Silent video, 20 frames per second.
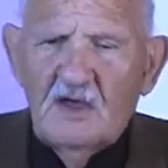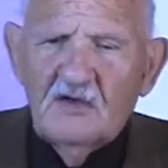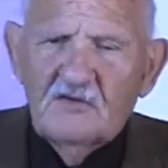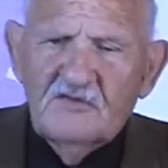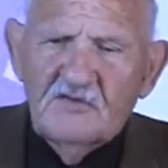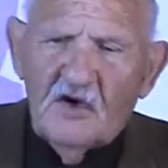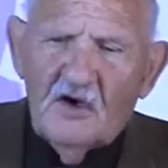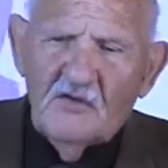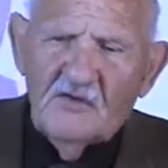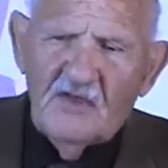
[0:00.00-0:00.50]

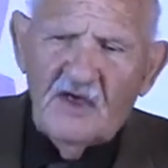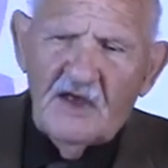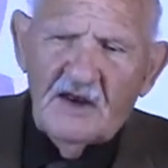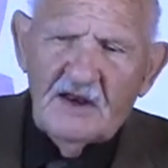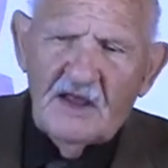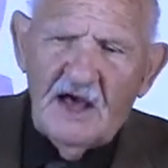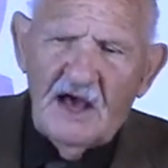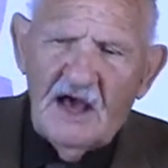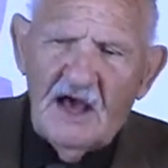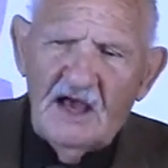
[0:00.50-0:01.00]
So
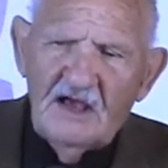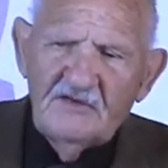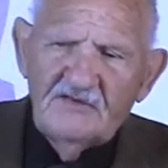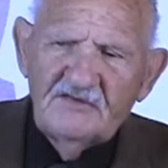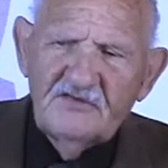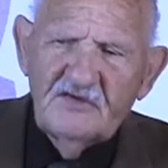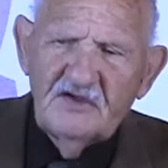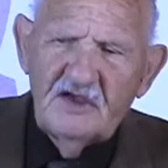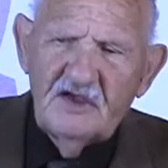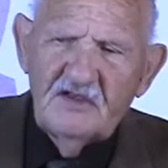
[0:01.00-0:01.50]
that I
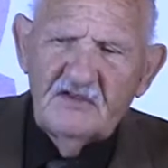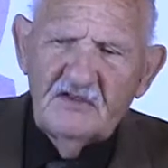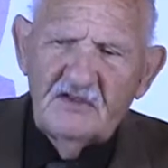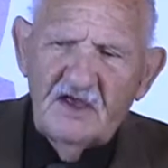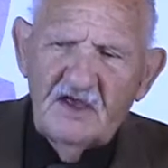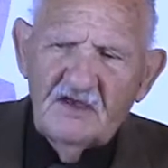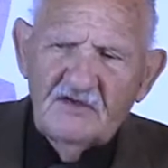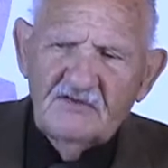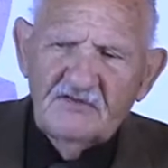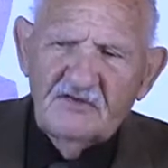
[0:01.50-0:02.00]
see
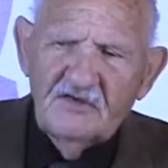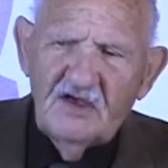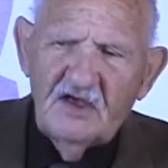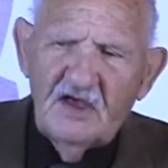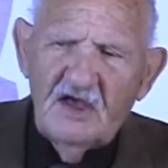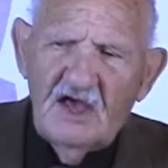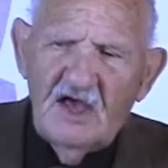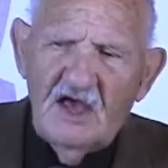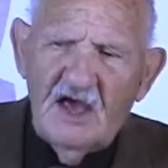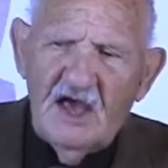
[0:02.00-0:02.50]
this
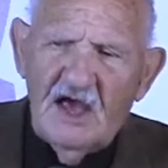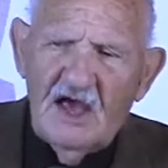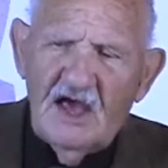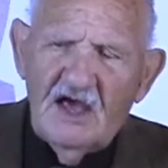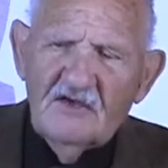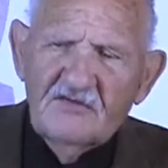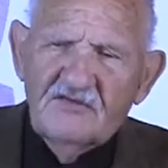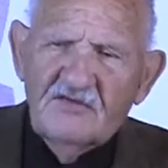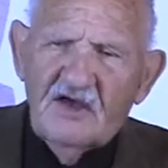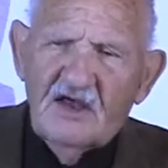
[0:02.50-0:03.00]

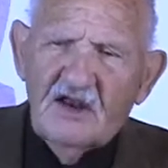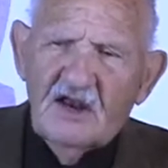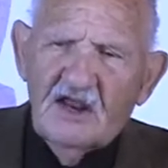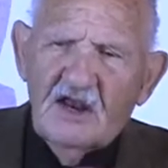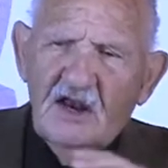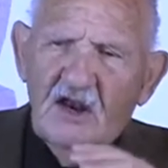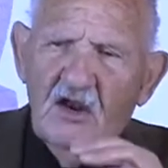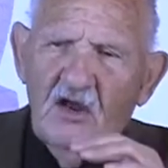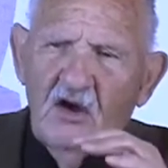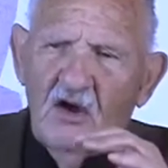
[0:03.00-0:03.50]
as a
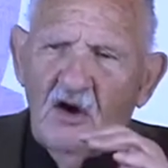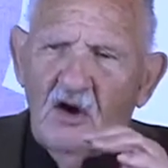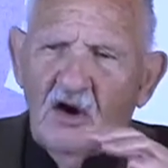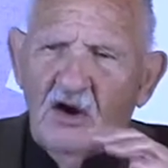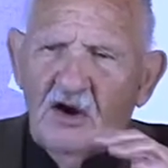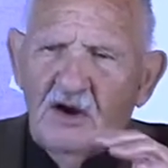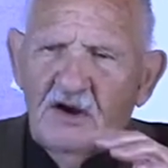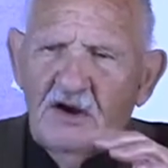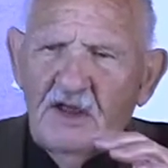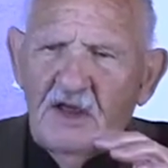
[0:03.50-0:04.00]
little
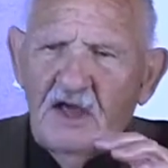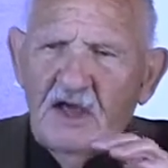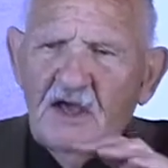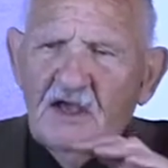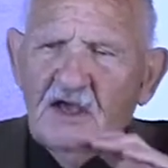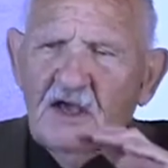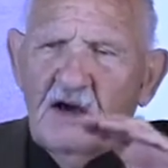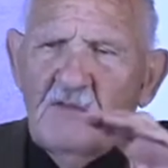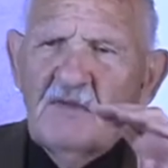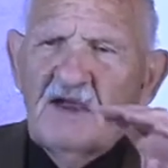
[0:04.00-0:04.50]
horn
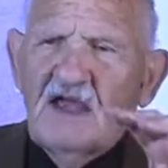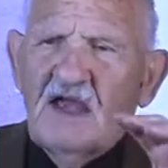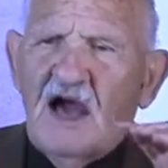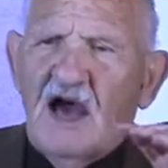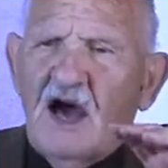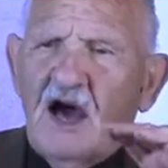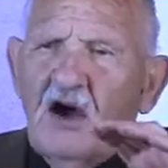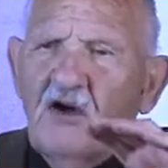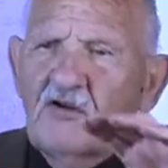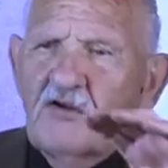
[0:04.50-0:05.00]
coming
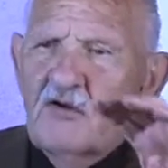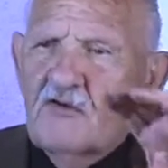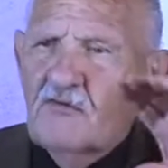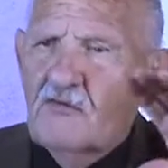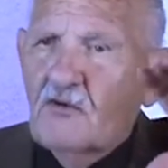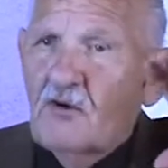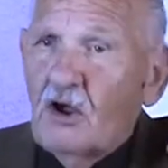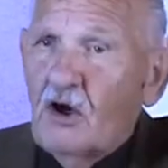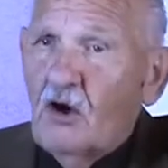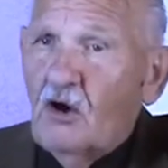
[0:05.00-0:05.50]
out of
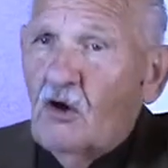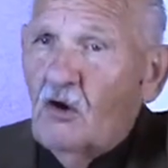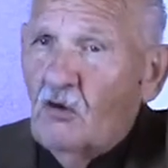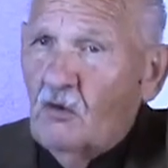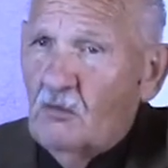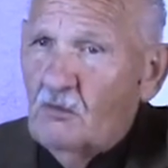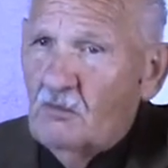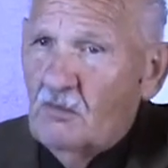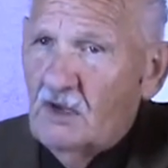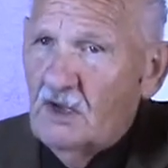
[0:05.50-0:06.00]

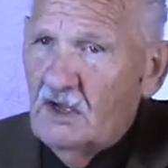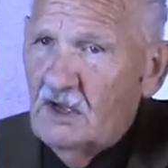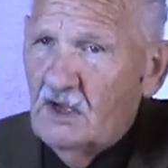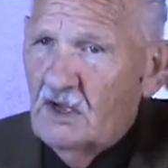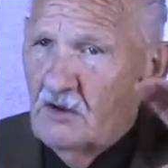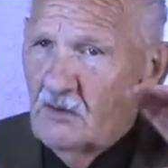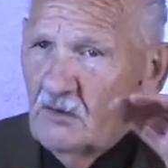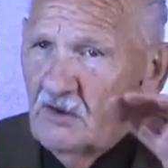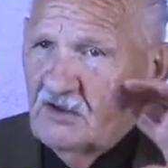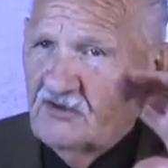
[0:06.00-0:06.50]
Rome,
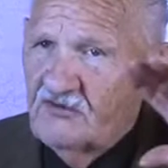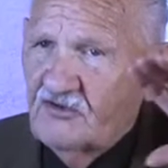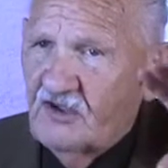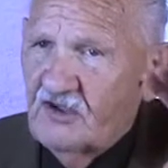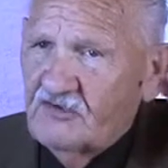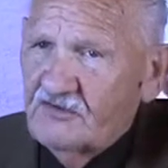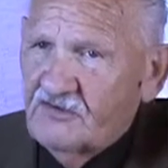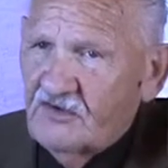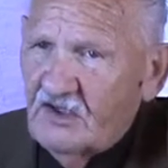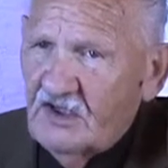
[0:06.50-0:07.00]
which
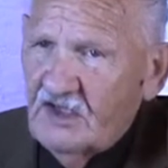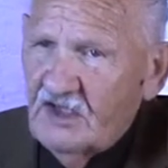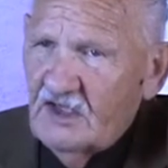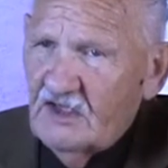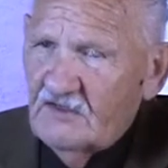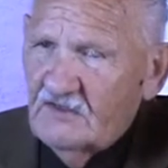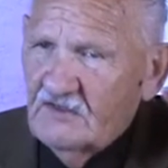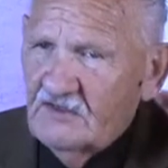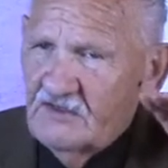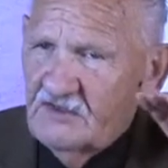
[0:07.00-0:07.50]
is
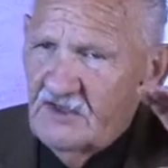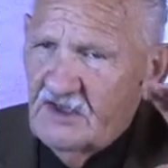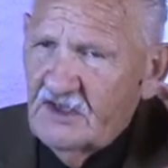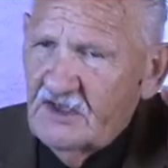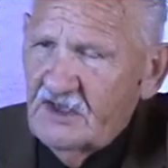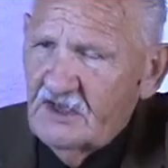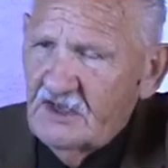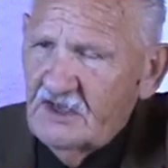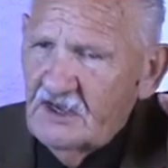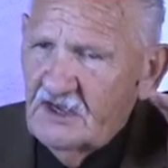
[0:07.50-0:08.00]
in
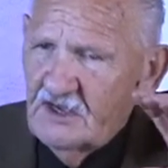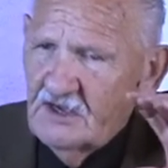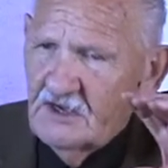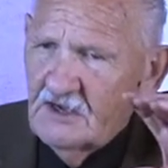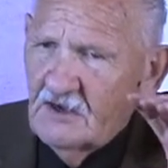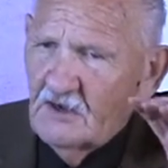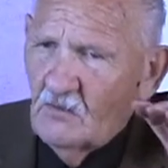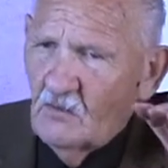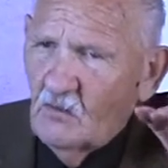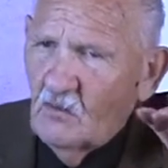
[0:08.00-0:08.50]
the
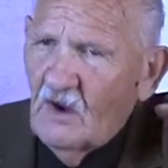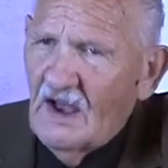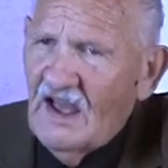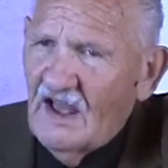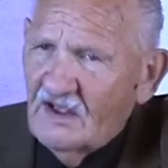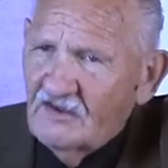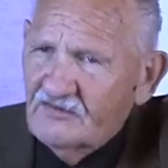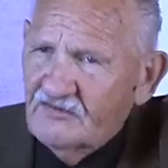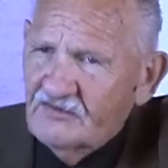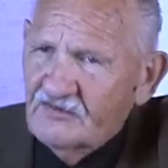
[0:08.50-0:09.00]

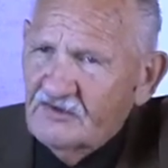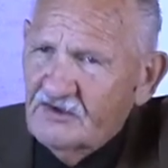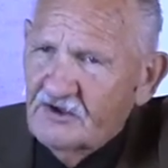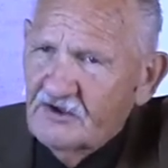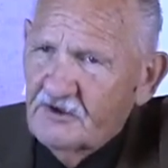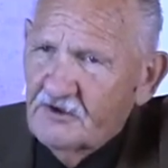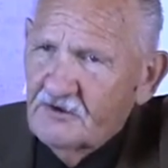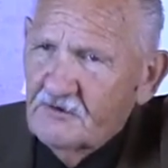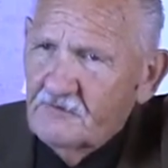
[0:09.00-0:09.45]
west.